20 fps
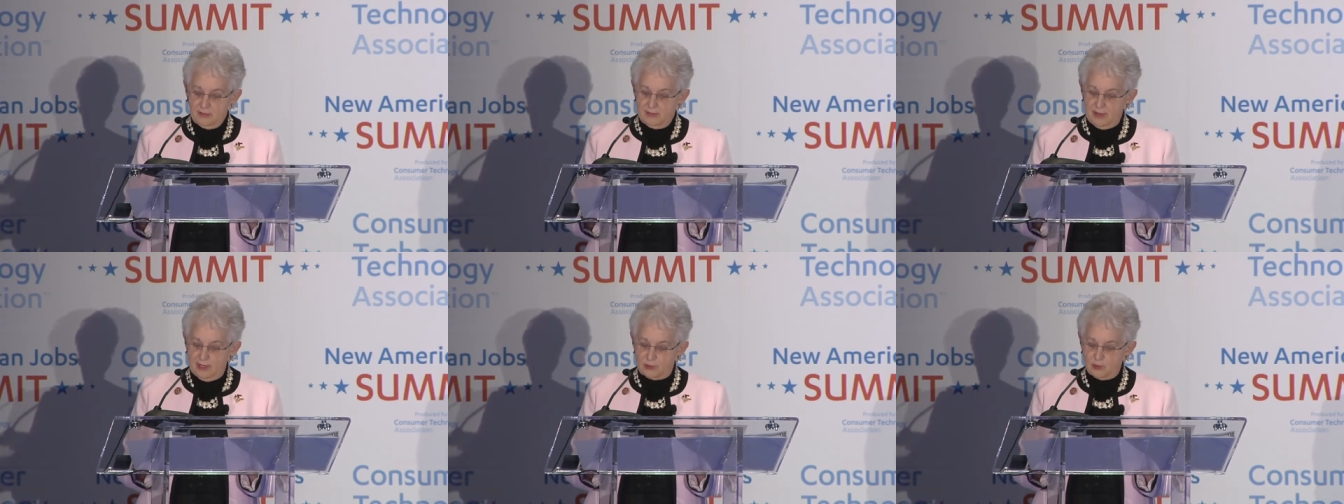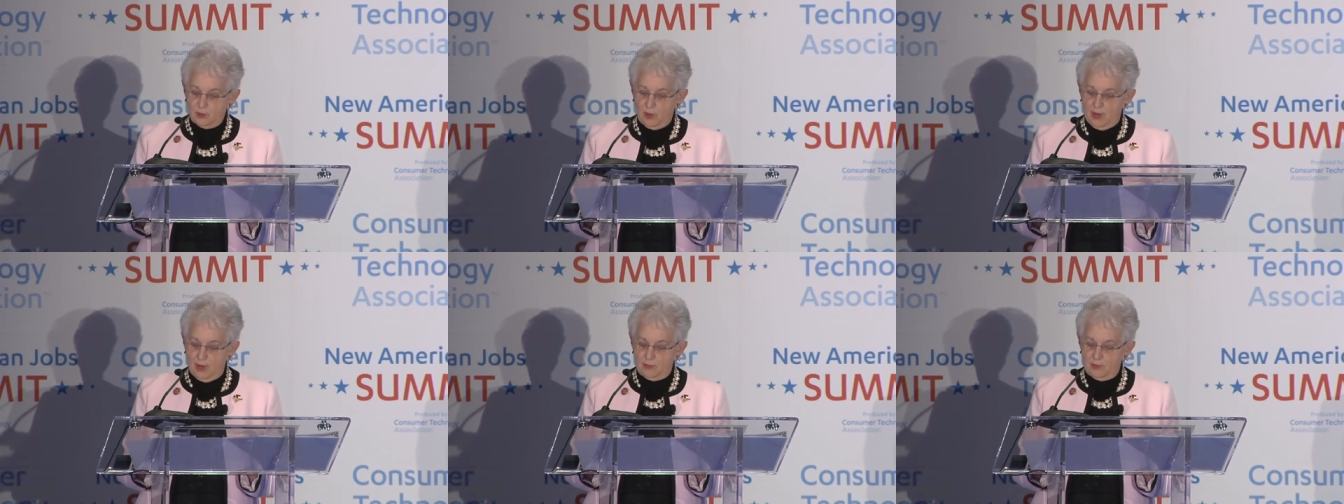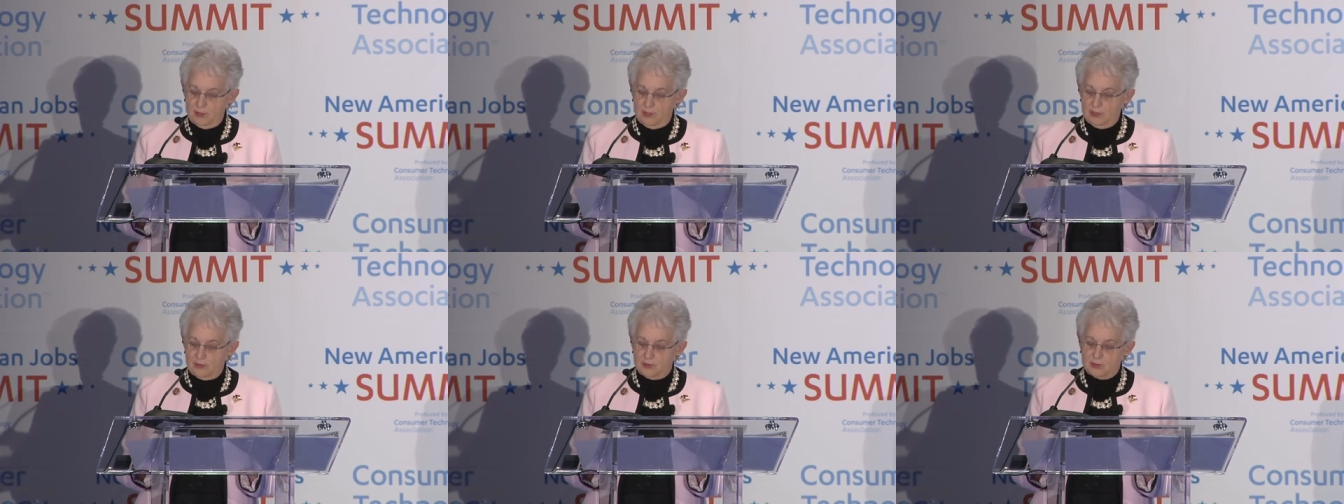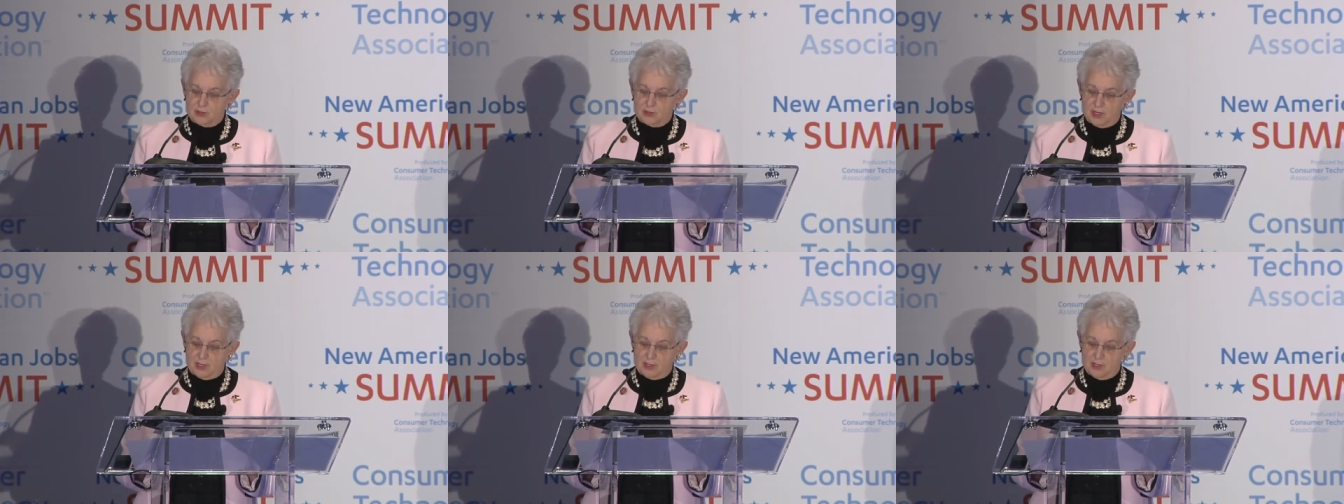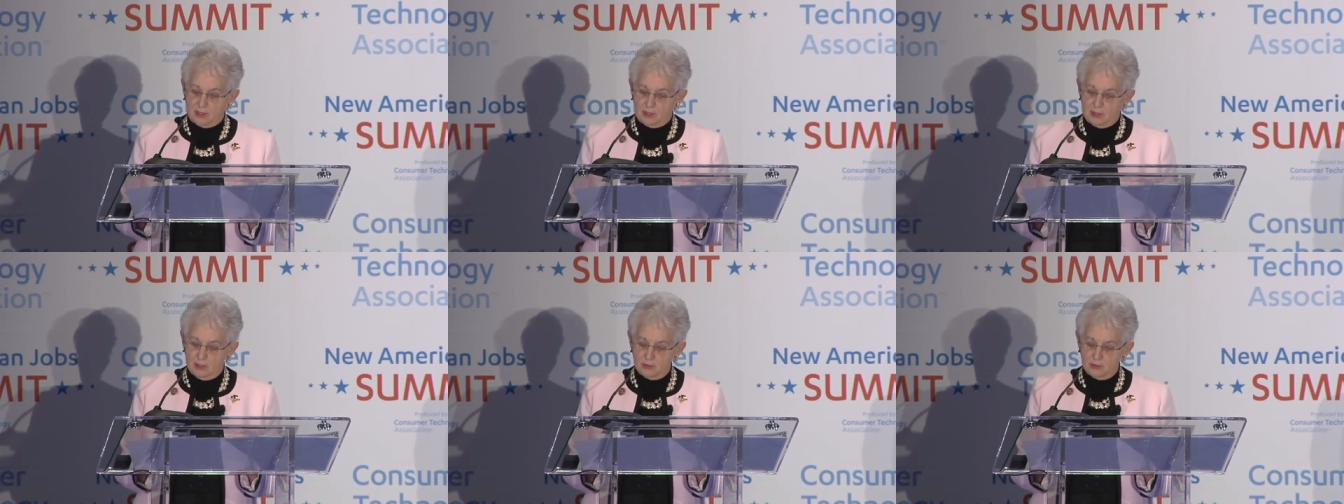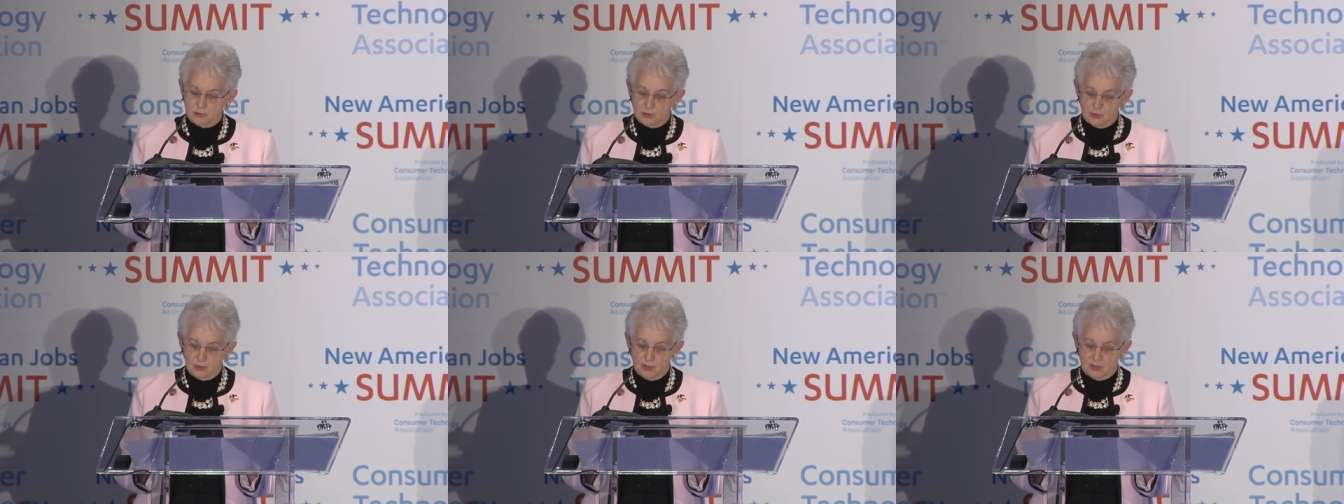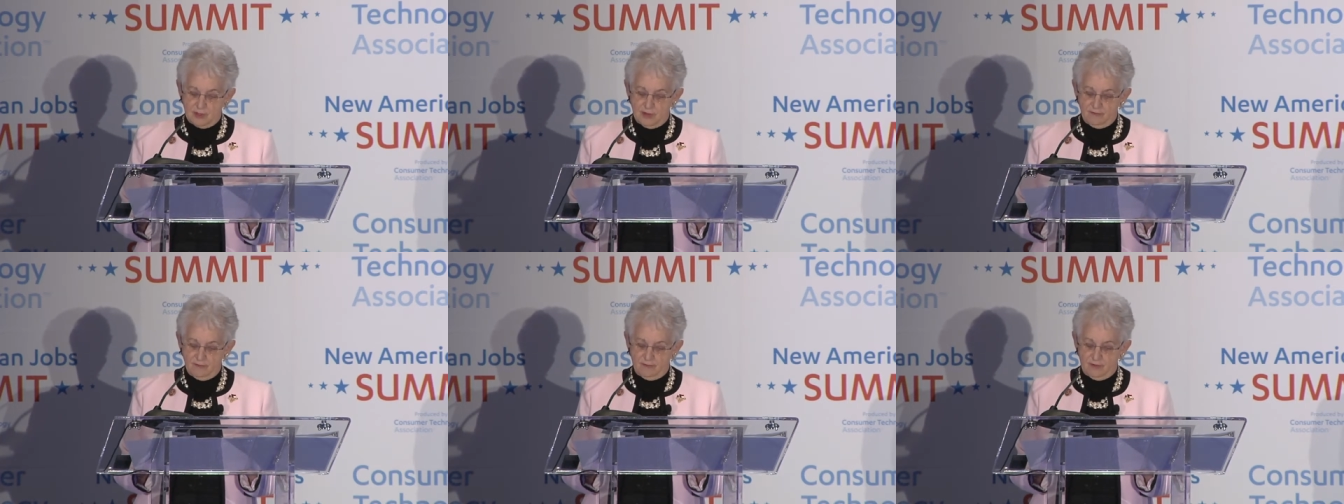That's why we need to take a close
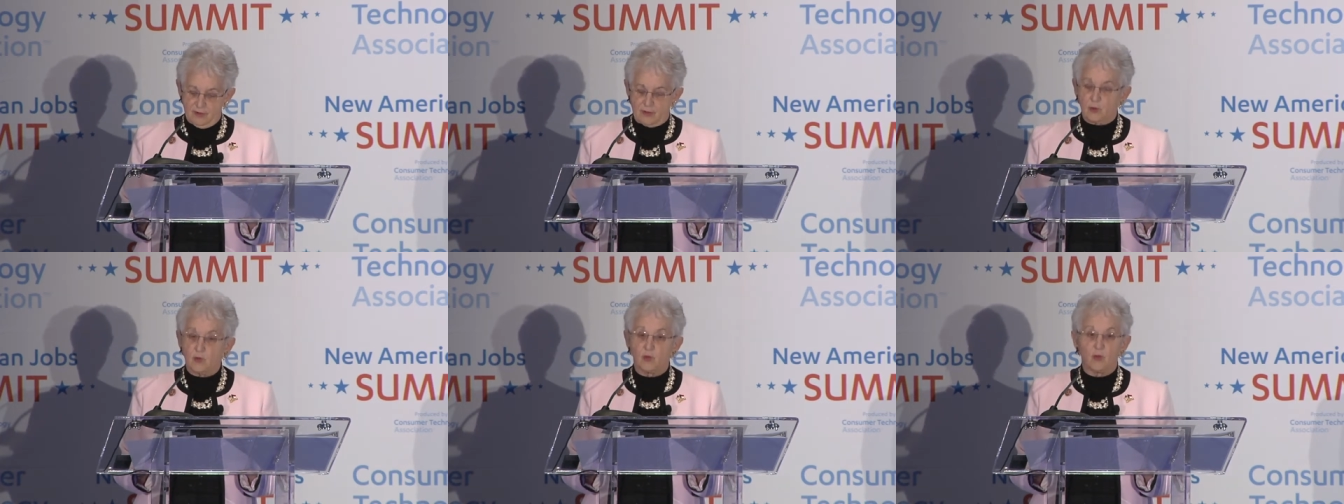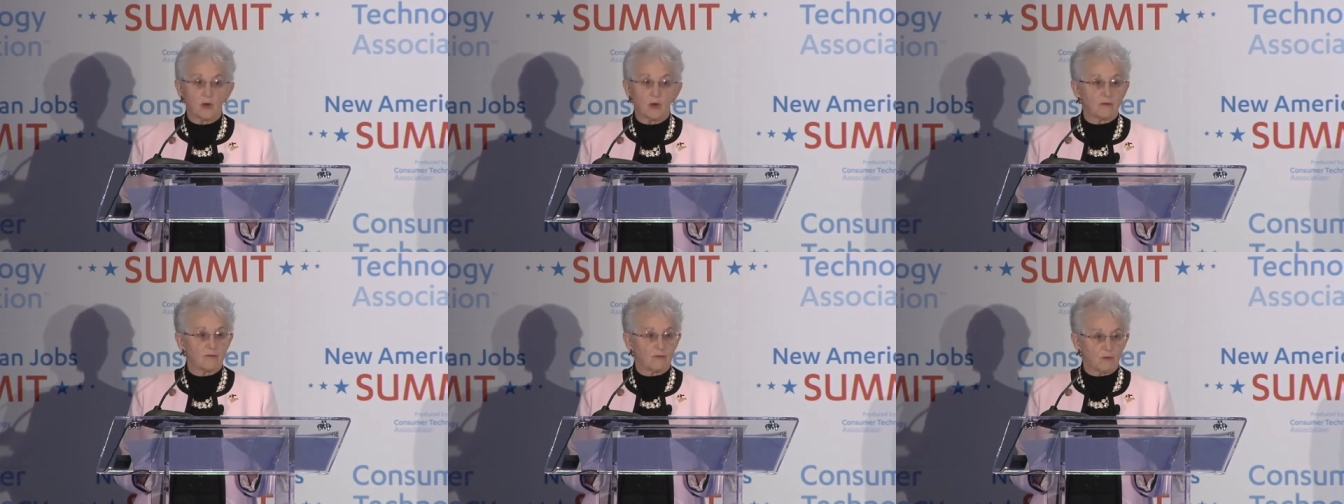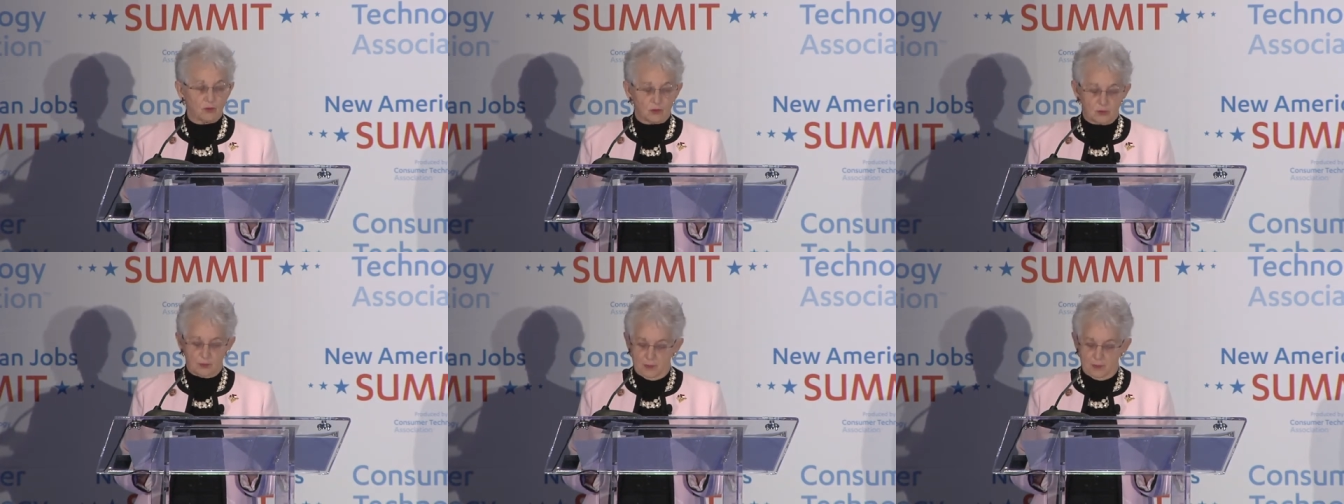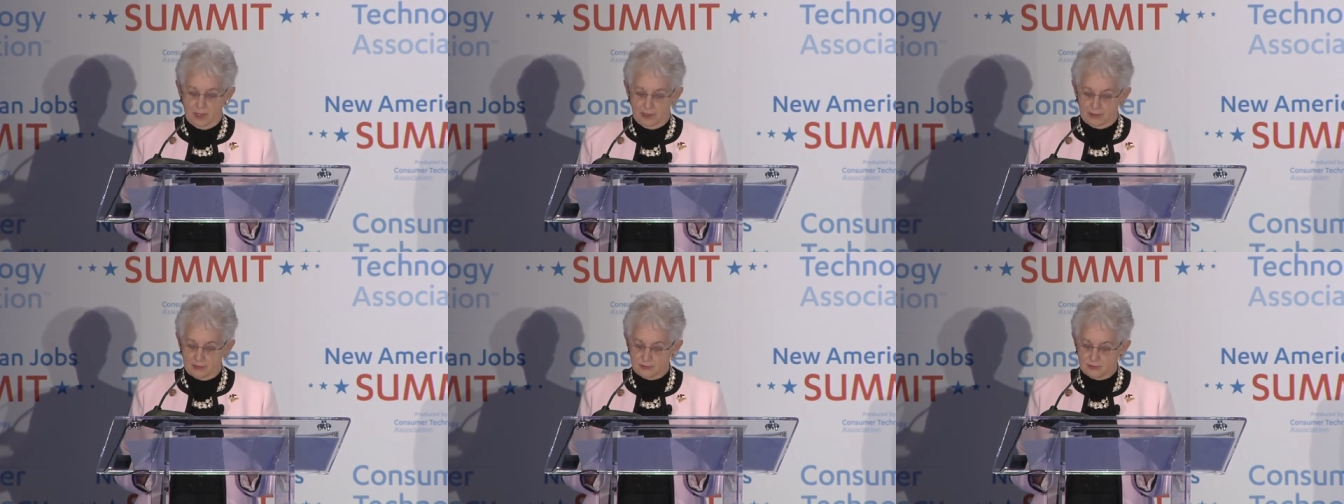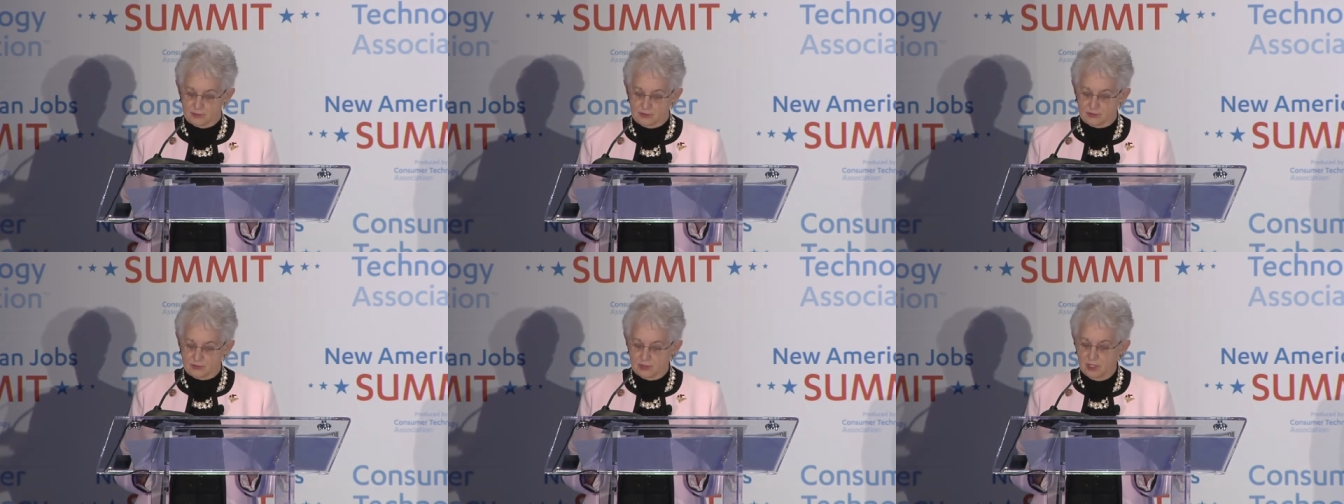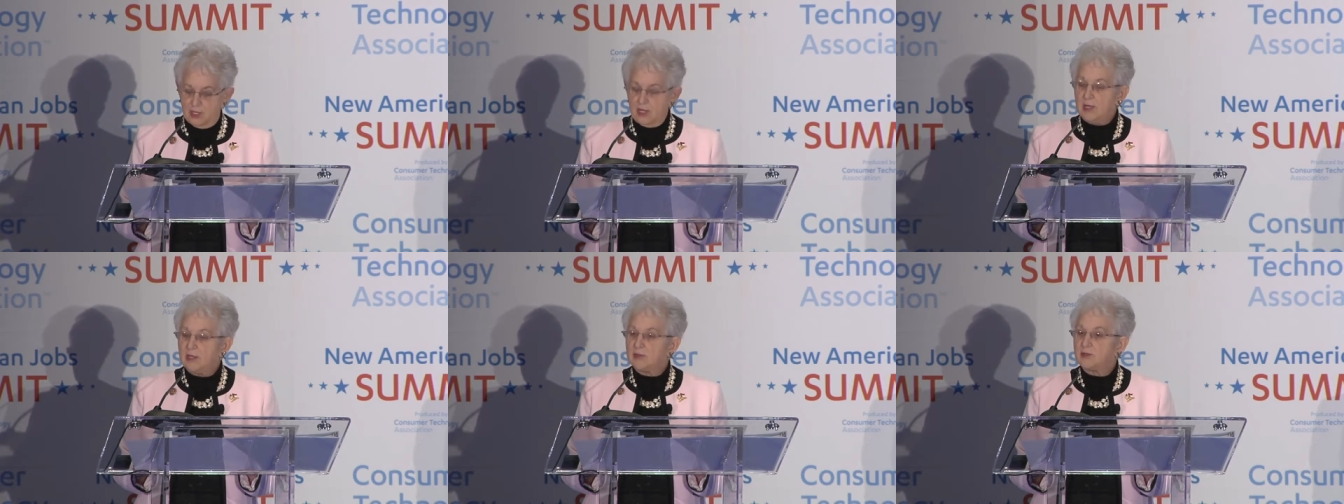look at federal workforce policies.